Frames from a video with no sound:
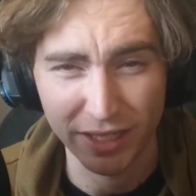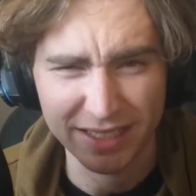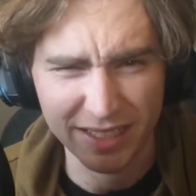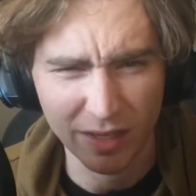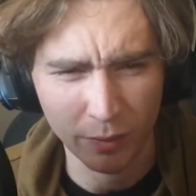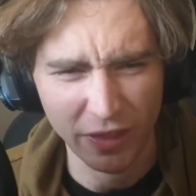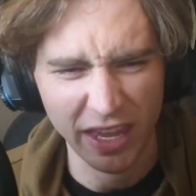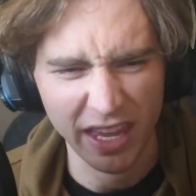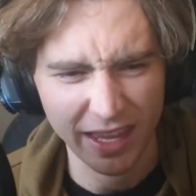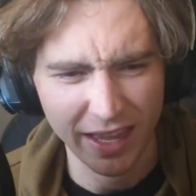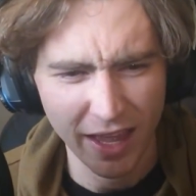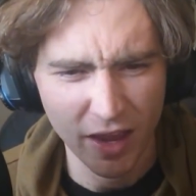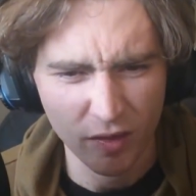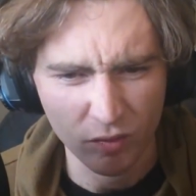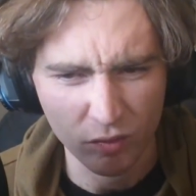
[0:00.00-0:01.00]
He's someone that
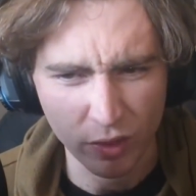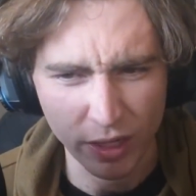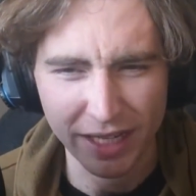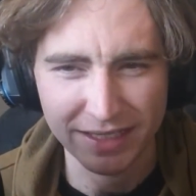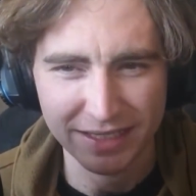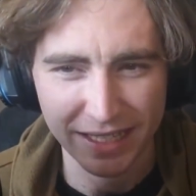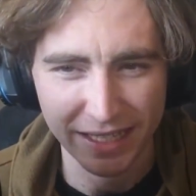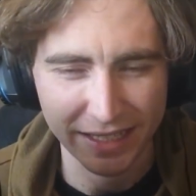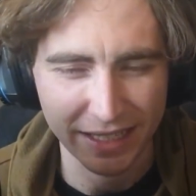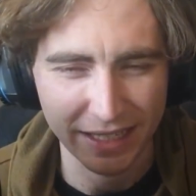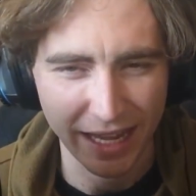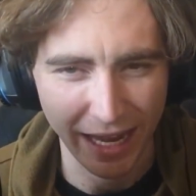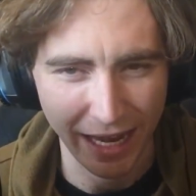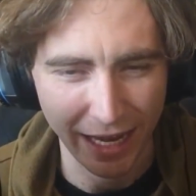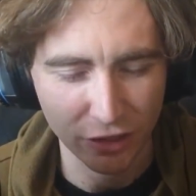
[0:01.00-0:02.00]
reckons he
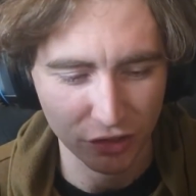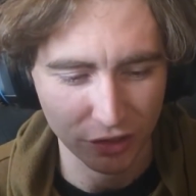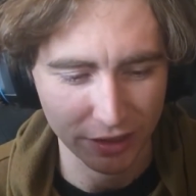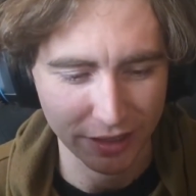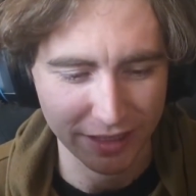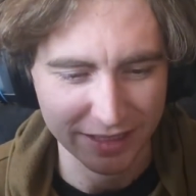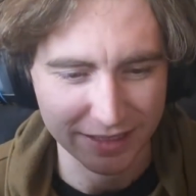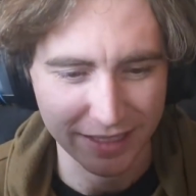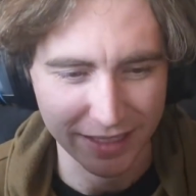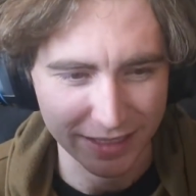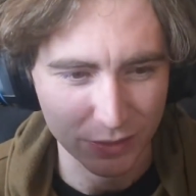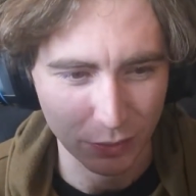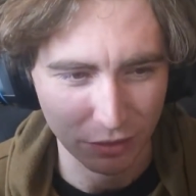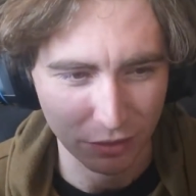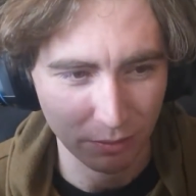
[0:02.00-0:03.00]
can actually
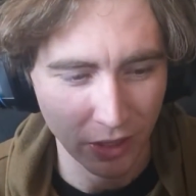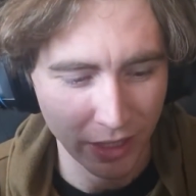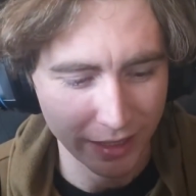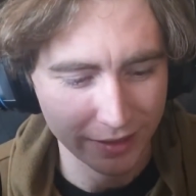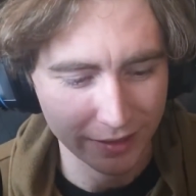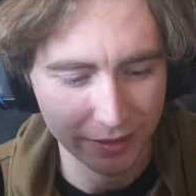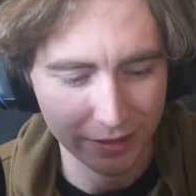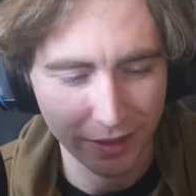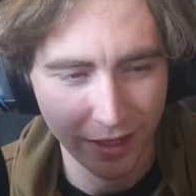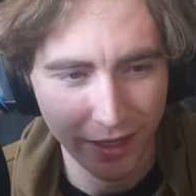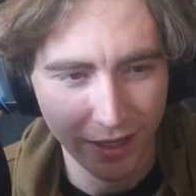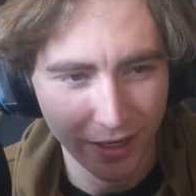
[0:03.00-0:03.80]
contest with Mikey.